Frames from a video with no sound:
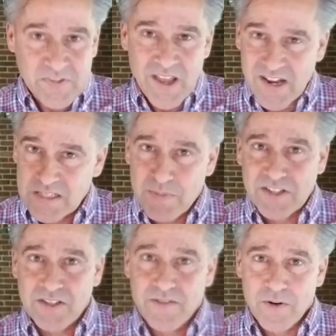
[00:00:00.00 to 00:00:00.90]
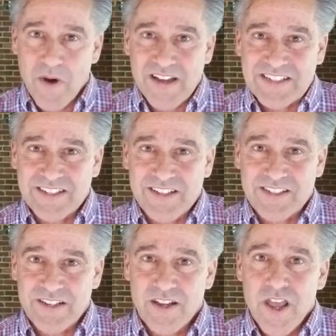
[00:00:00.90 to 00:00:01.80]
and especially the Vermont
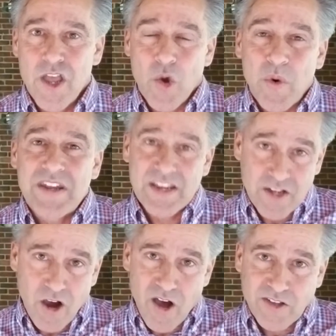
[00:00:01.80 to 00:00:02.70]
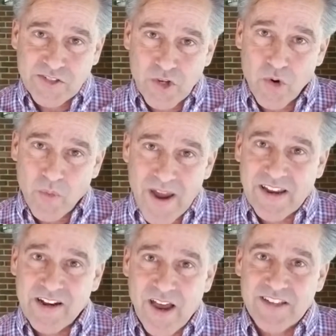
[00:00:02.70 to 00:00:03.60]
citizen, we need to also
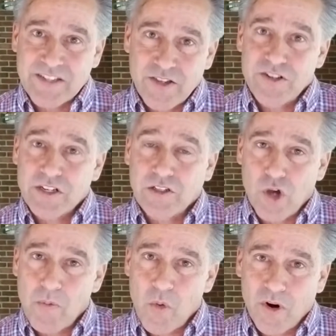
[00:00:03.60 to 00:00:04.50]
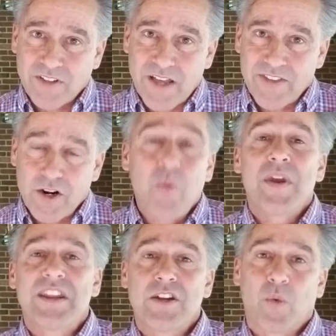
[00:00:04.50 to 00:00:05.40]
recognize that there's a global world out there and we
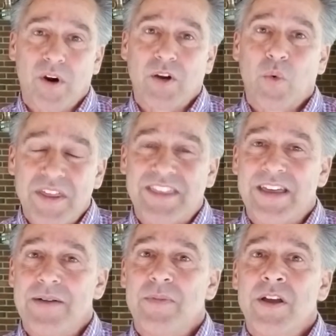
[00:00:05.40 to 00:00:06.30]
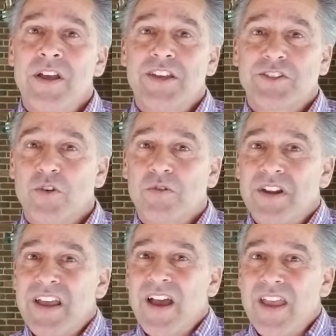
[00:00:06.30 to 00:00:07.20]
need to work with them. So
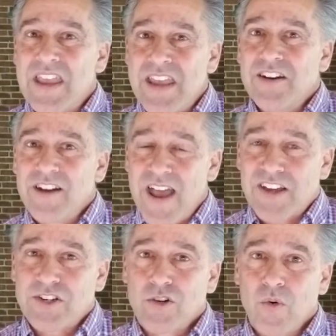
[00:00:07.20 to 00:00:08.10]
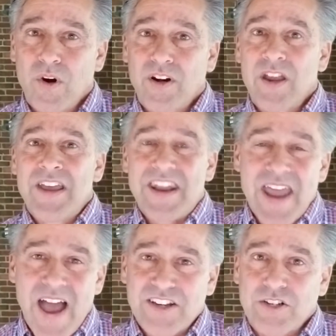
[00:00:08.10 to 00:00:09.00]
international work,
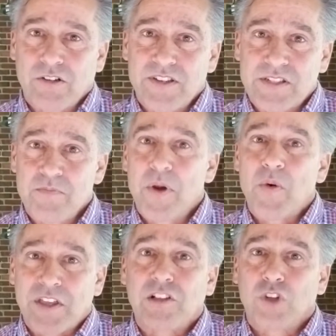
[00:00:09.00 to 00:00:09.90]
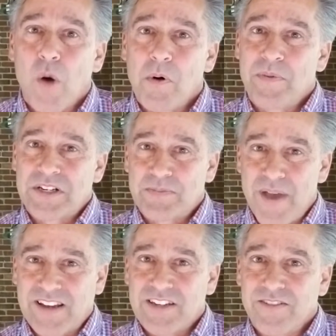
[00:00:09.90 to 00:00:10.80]
nationalism, but with a global
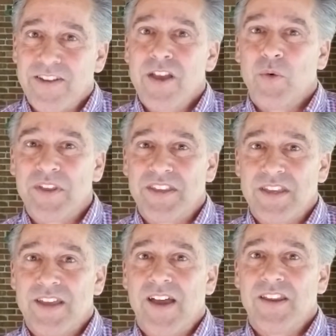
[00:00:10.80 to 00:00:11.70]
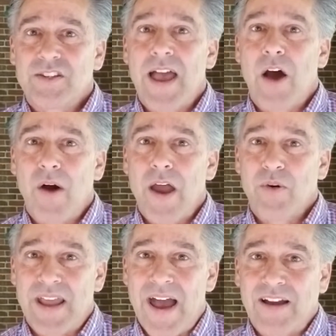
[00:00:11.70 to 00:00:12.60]
perspective within that is how I
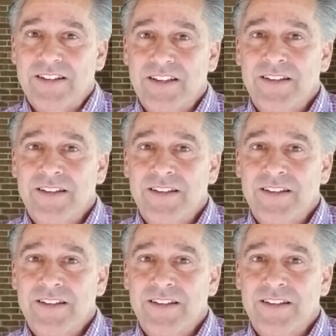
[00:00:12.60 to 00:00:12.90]
would act.